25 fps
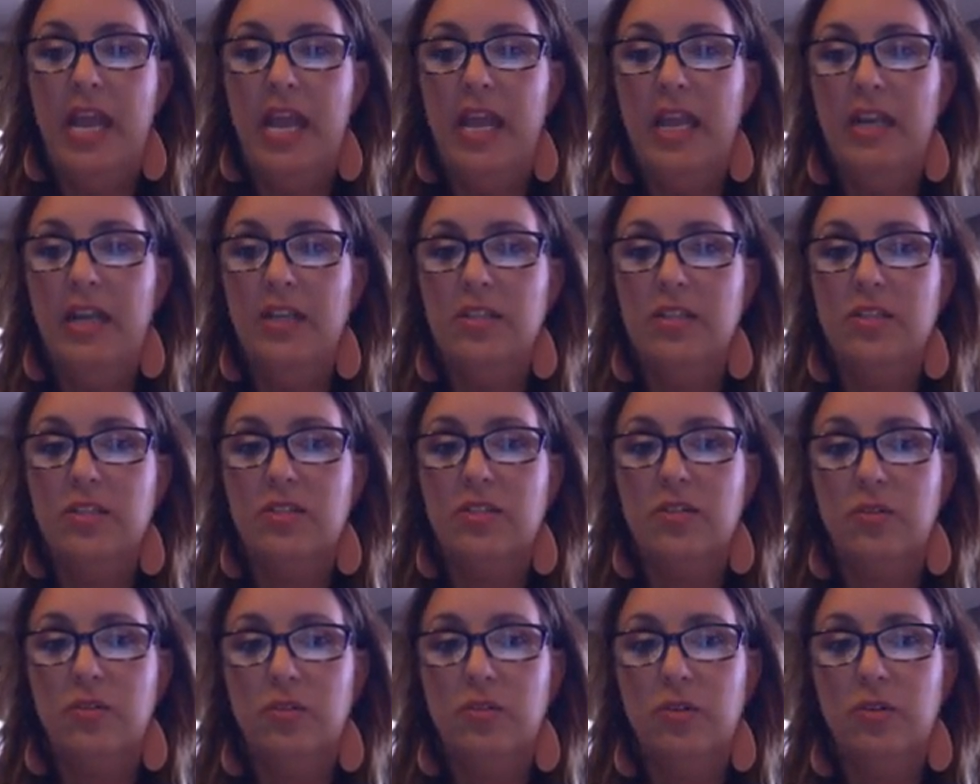in a
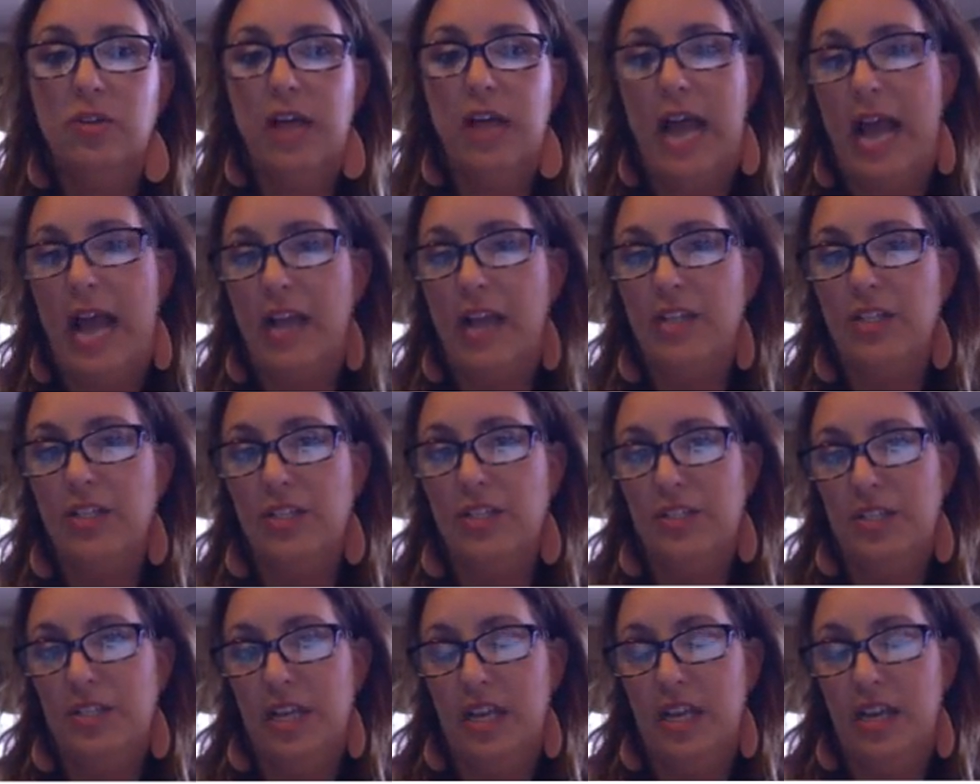school
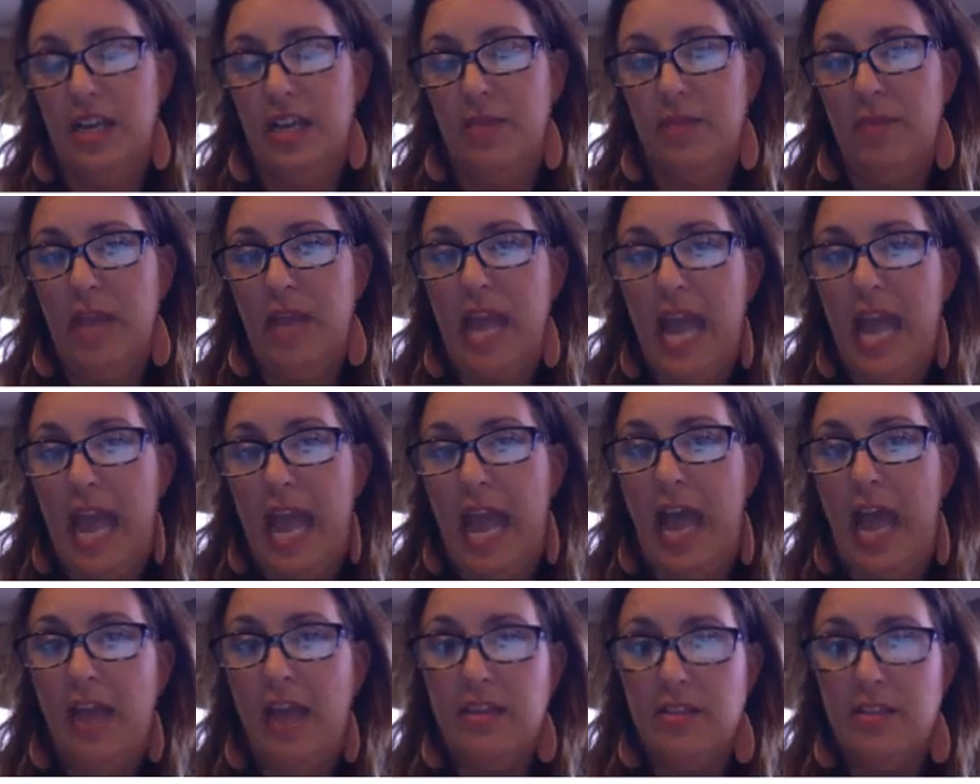action team
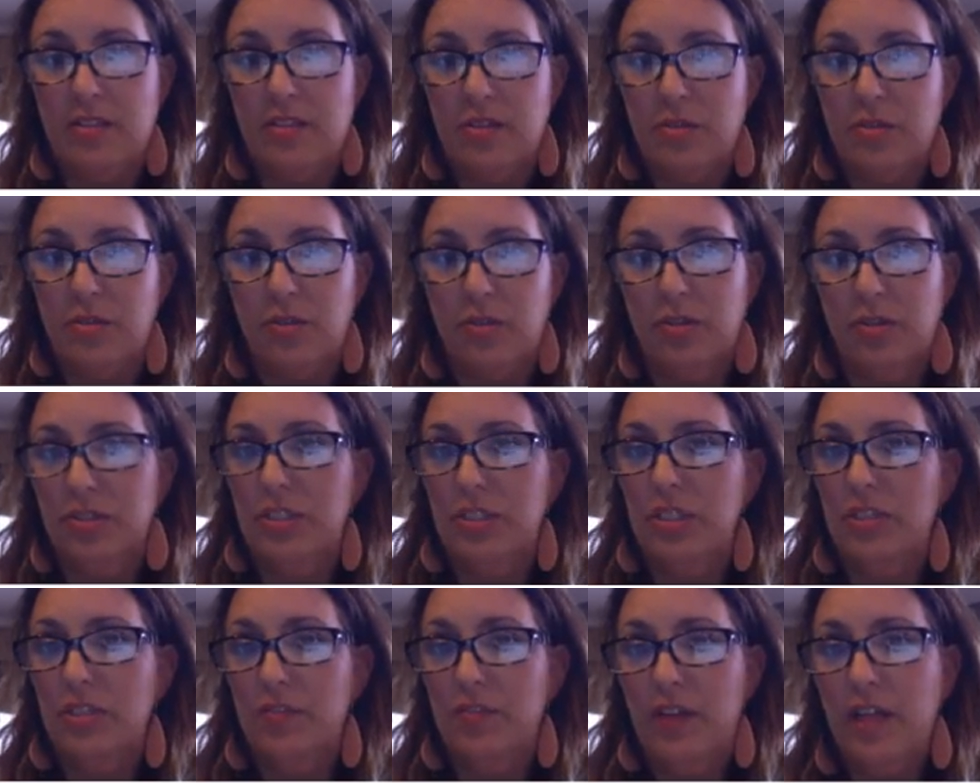at the school
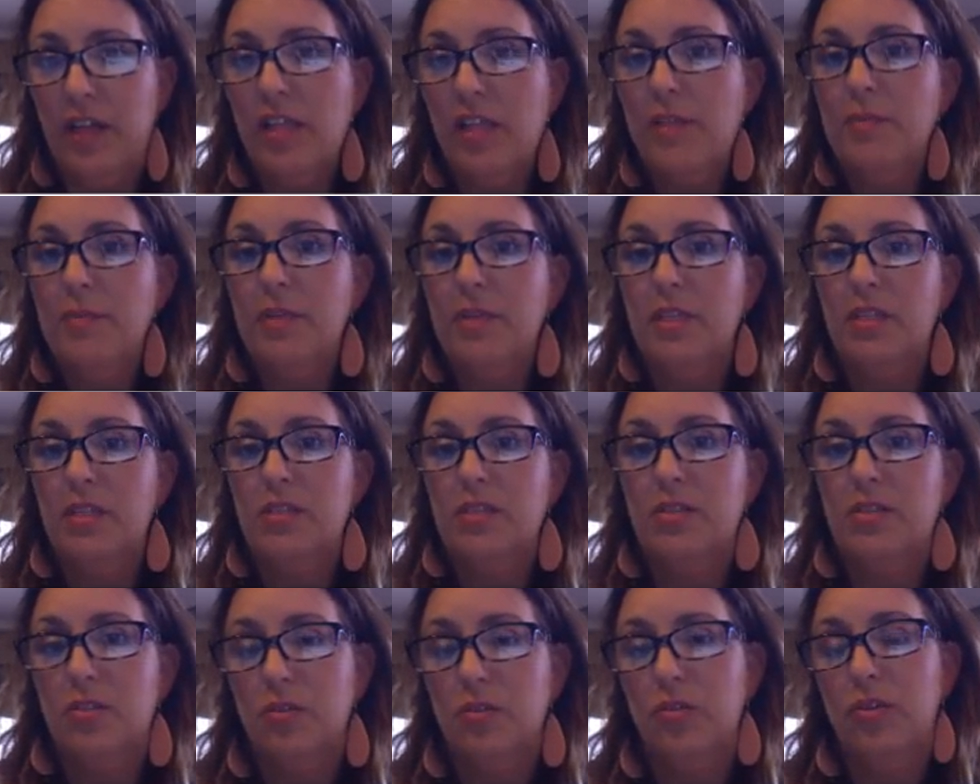to develop
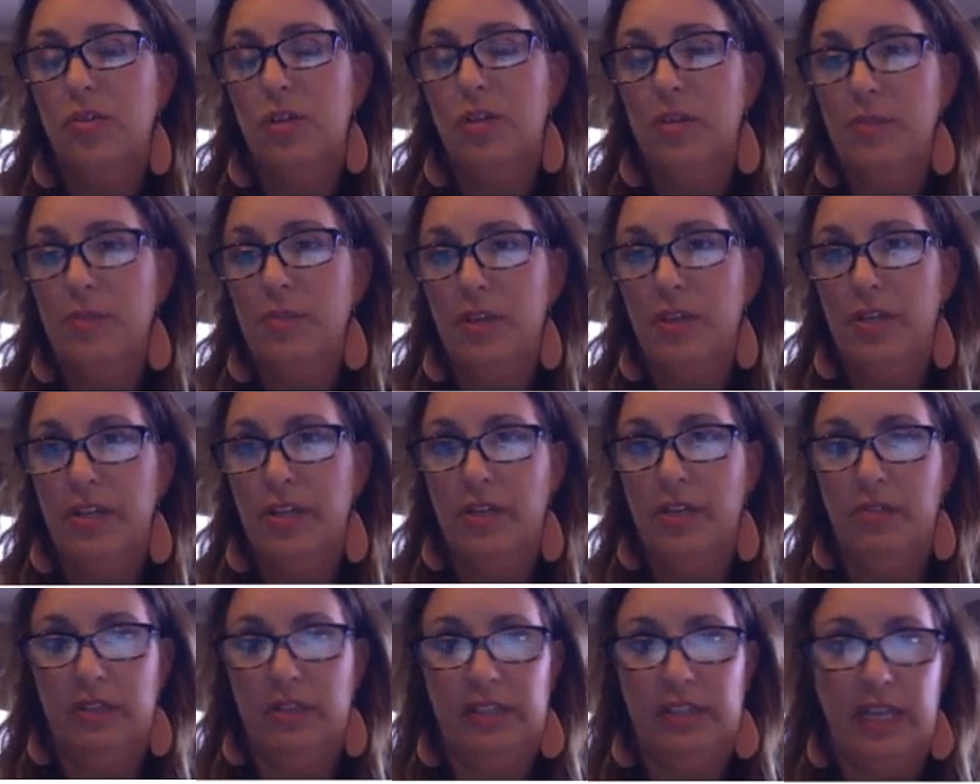school
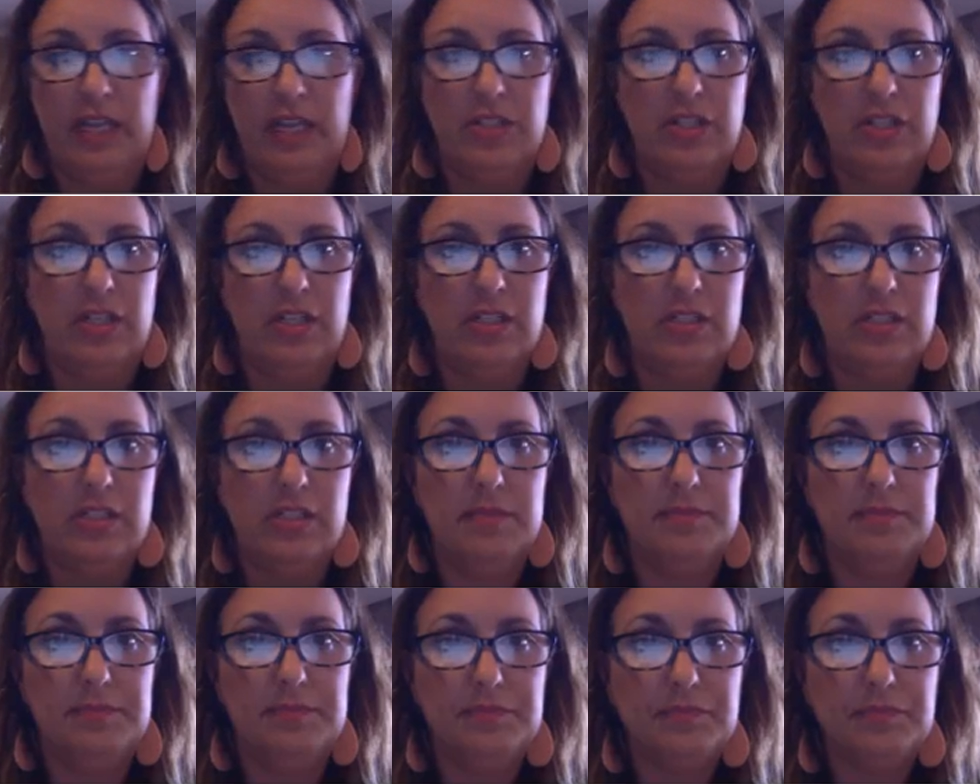community relations.